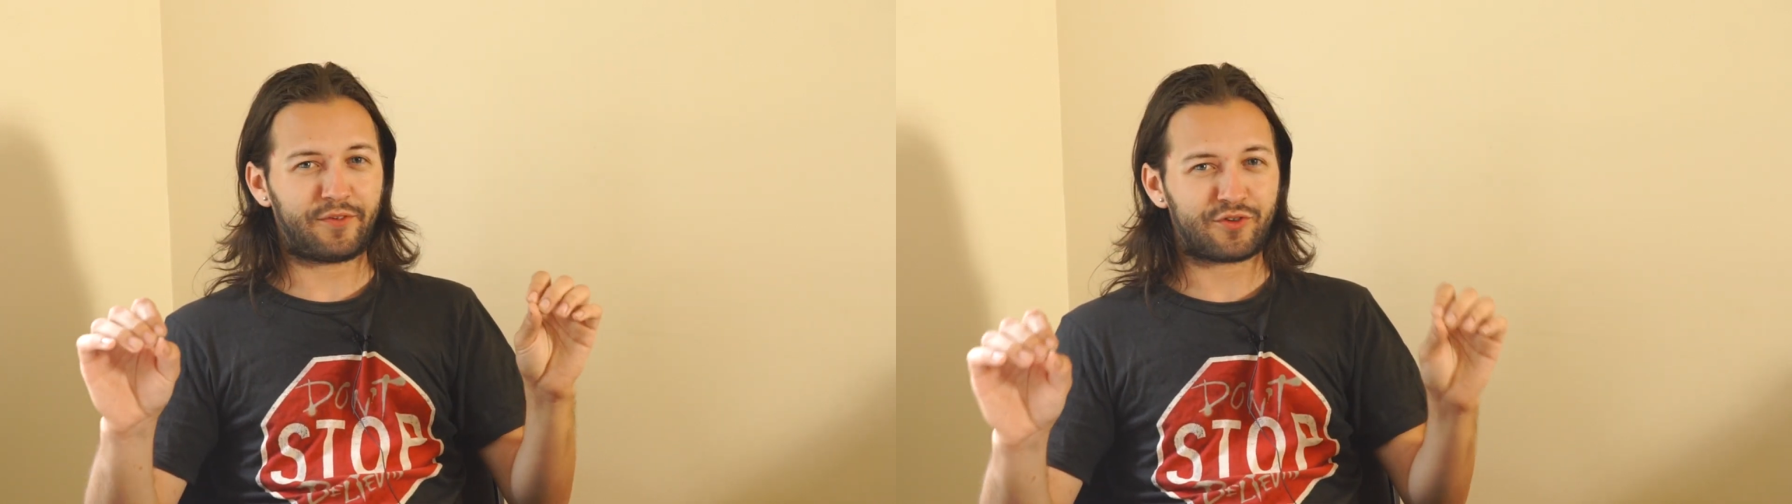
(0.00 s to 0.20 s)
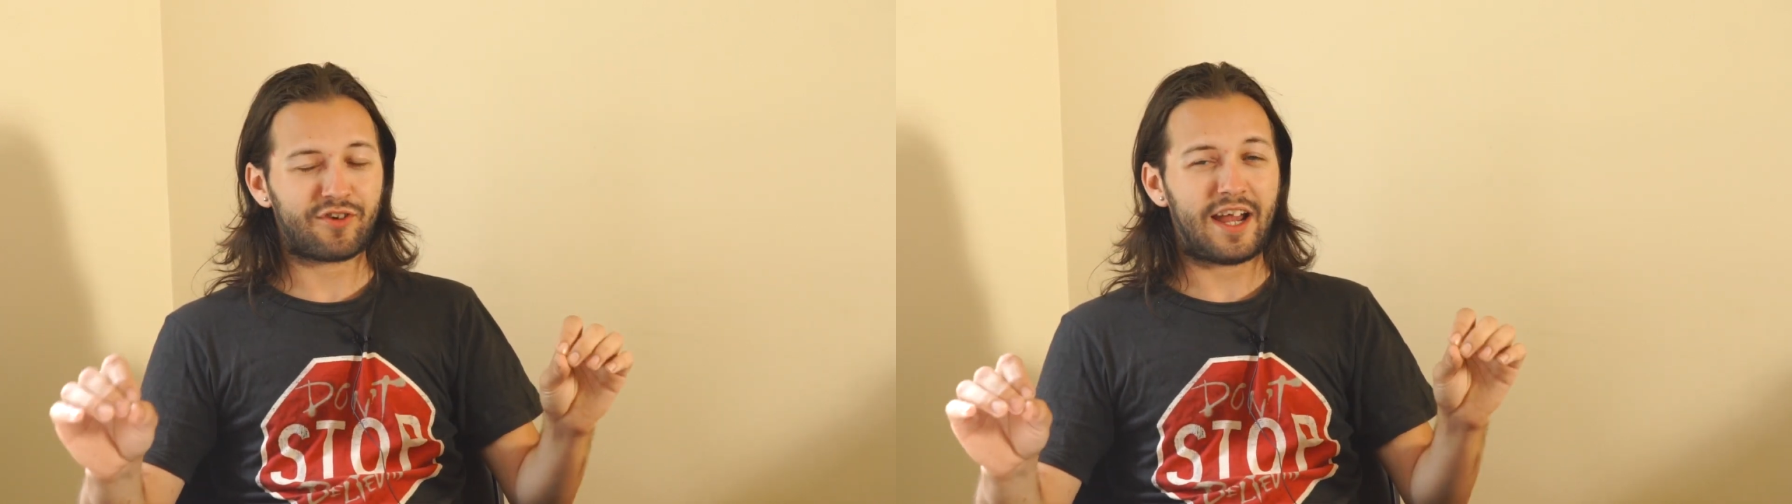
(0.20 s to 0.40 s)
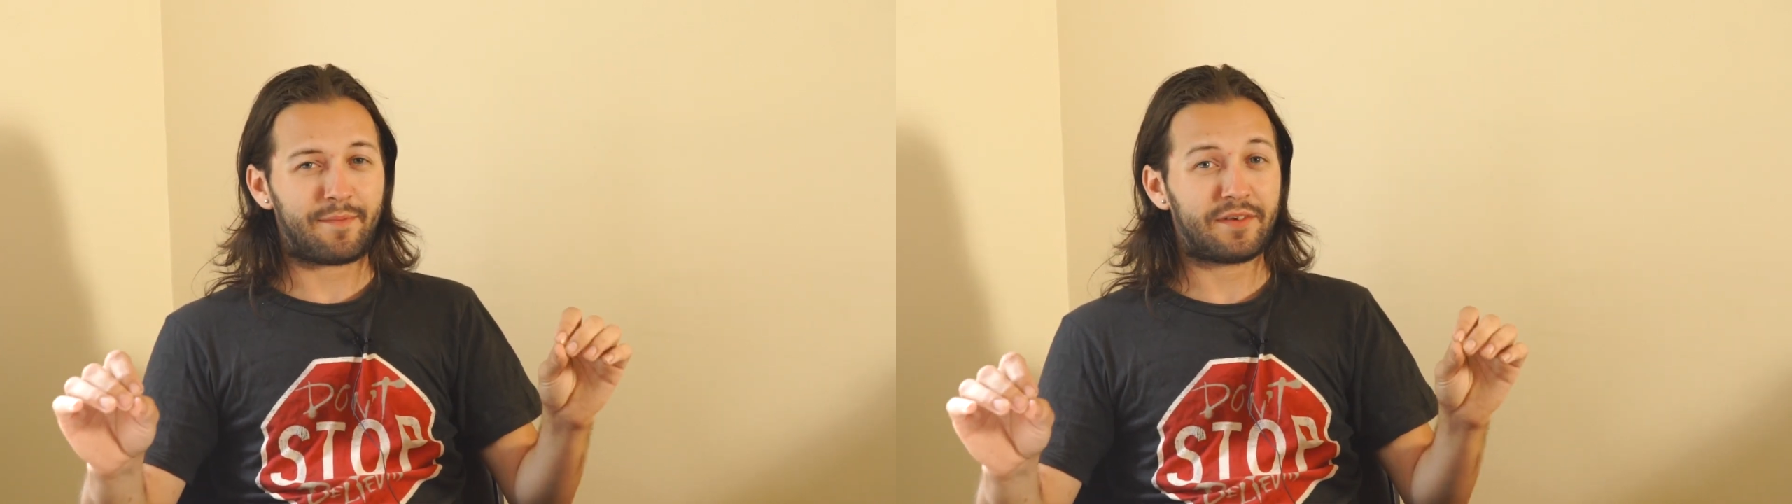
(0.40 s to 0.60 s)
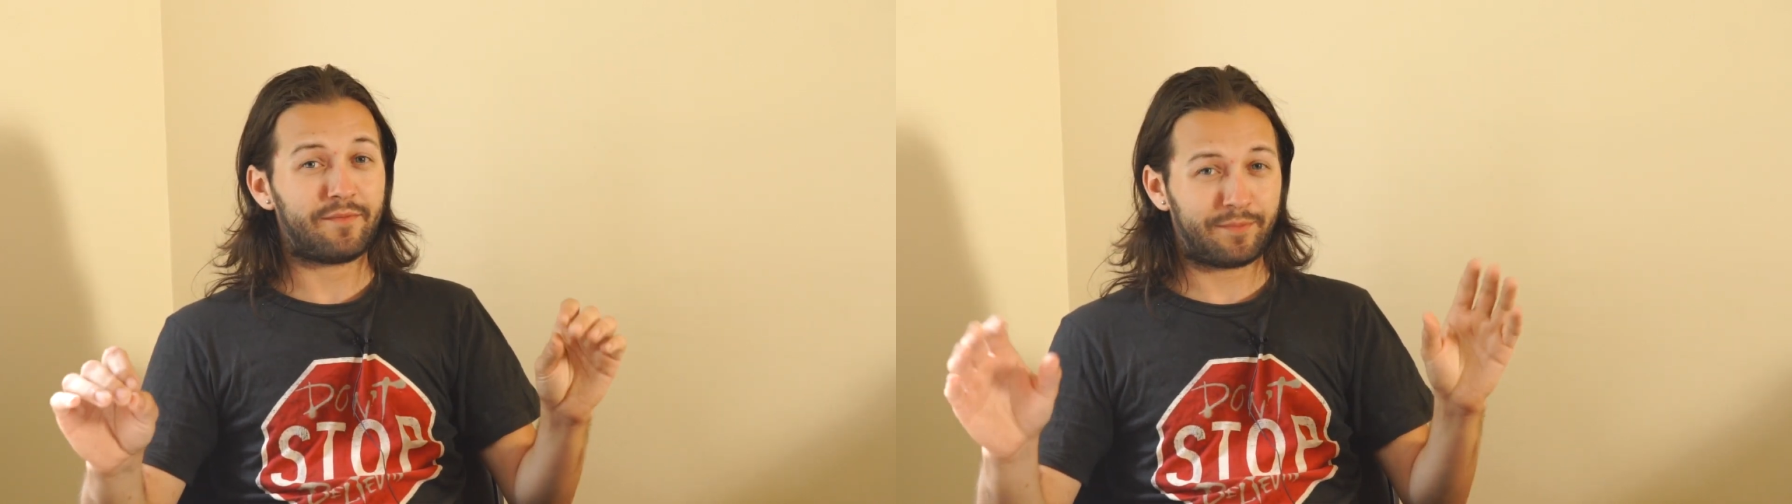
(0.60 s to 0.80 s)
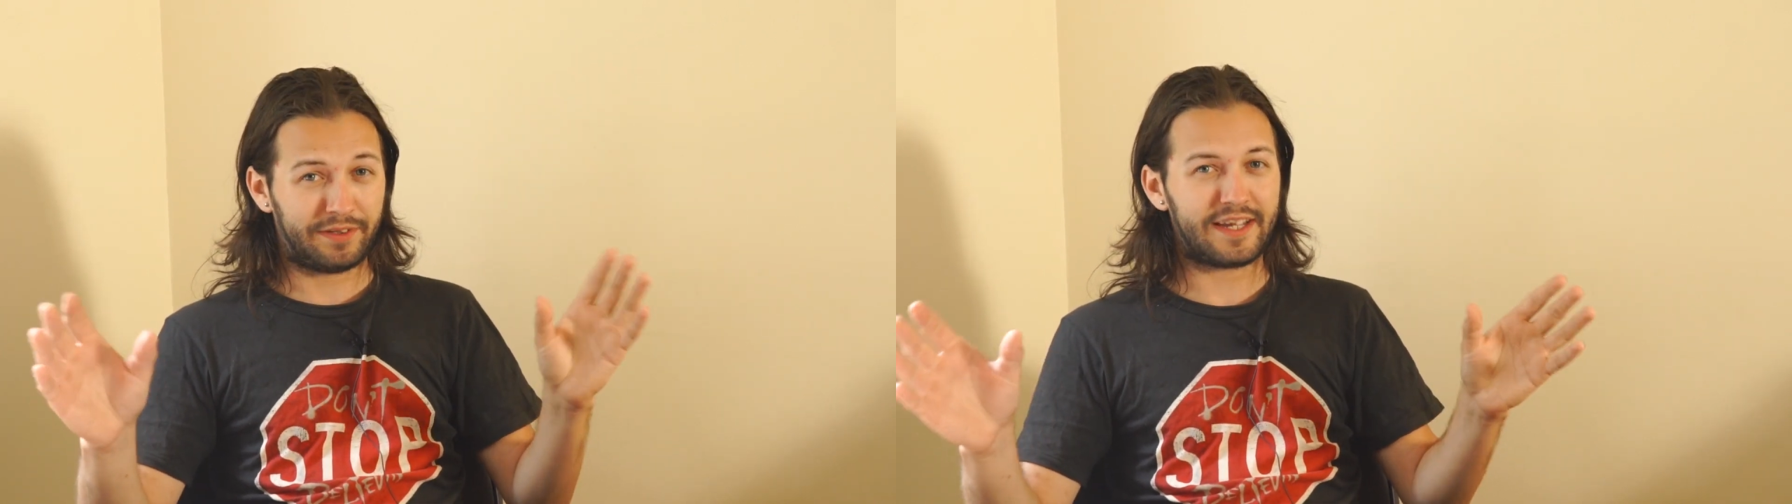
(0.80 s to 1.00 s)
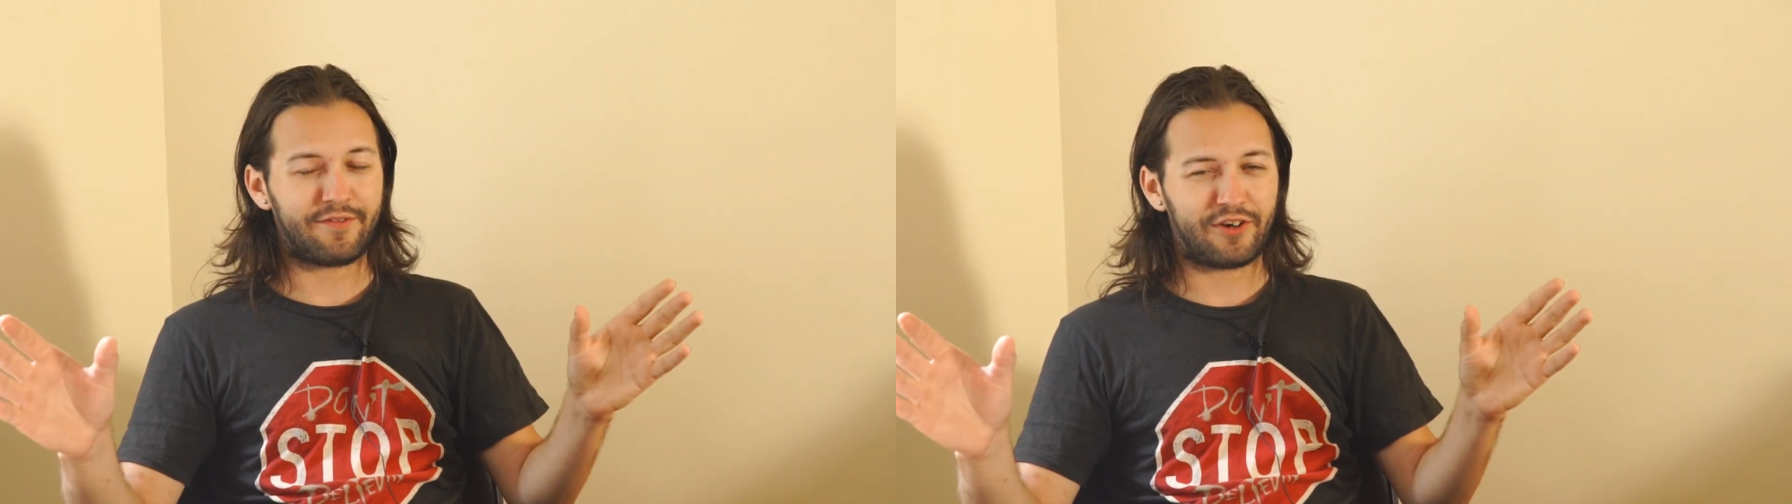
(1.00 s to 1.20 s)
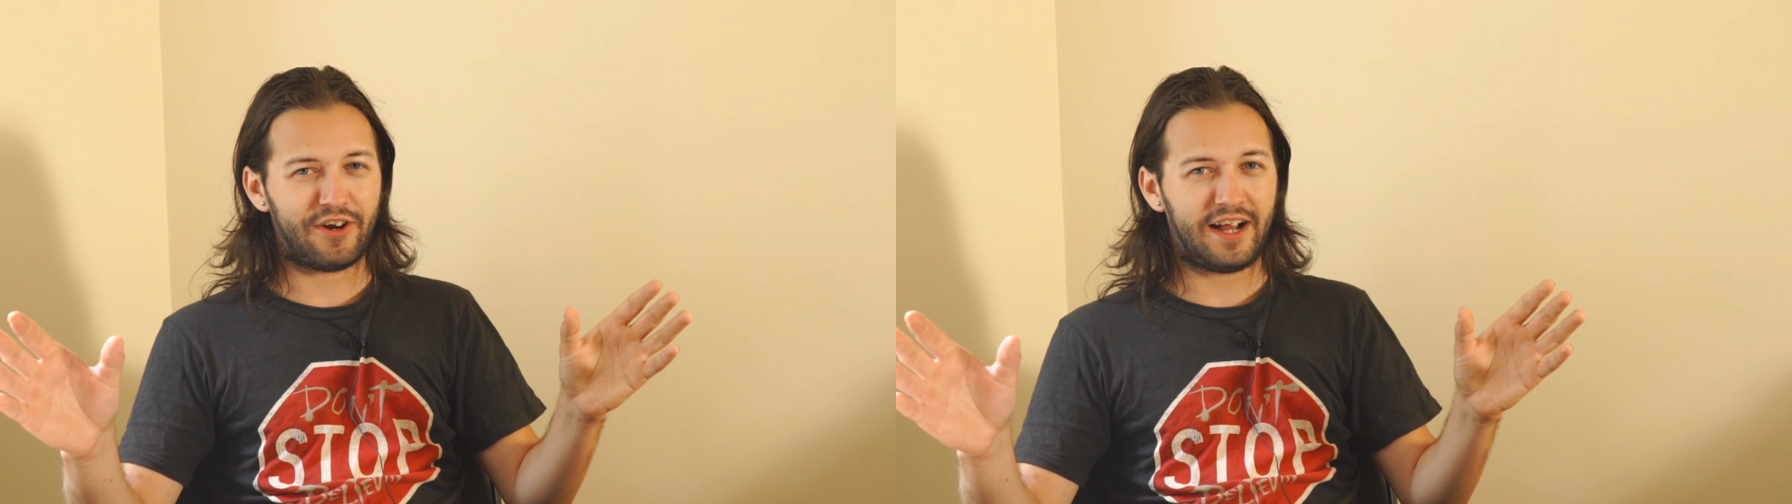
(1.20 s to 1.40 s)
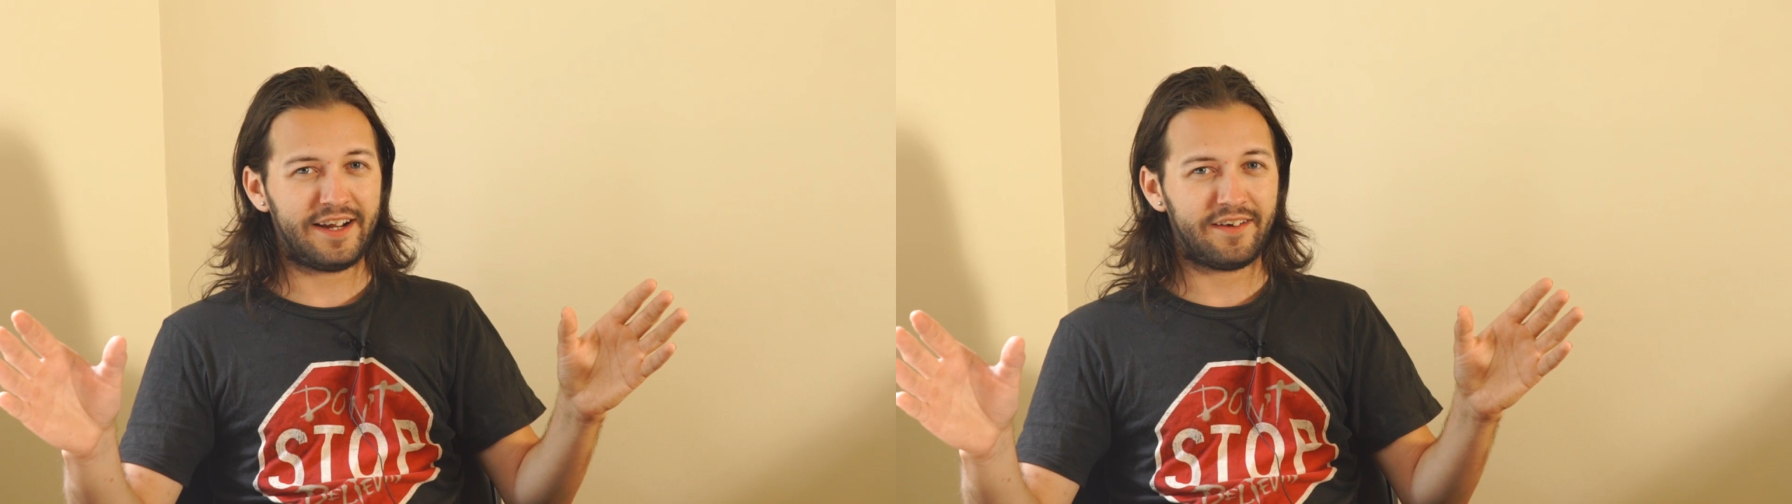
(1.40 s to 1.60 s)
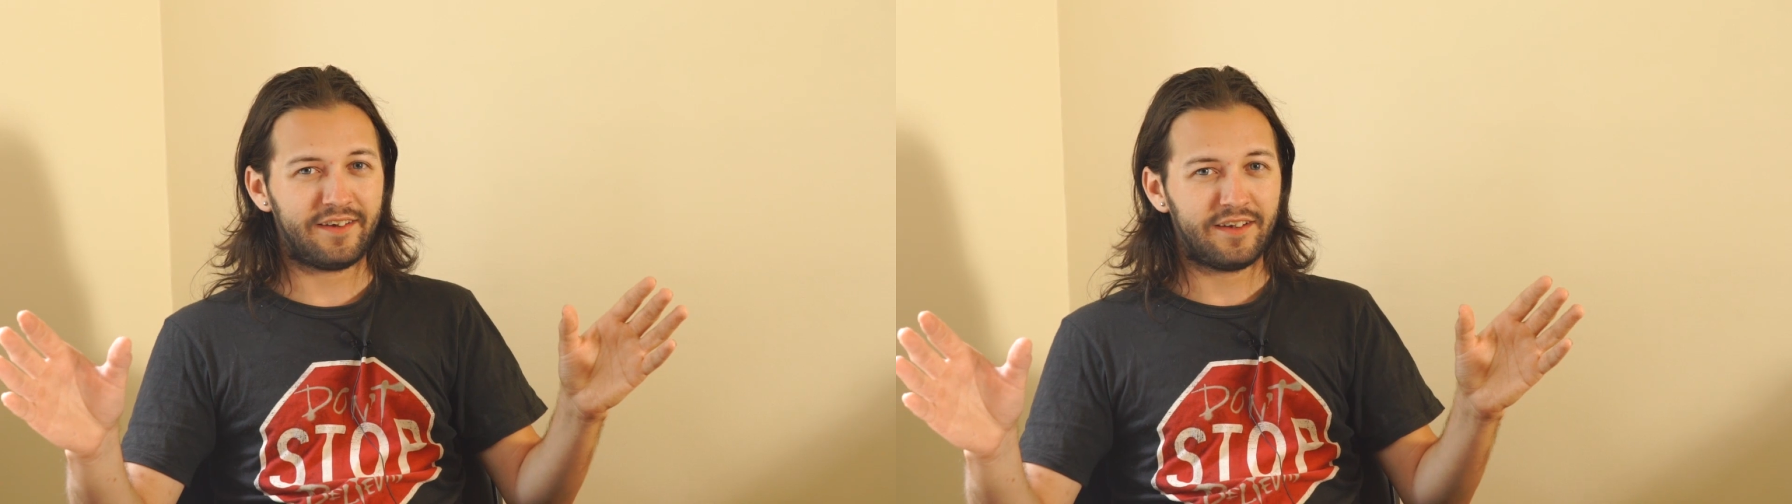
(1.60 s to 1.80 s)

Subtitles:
for Trapt, believe it or not.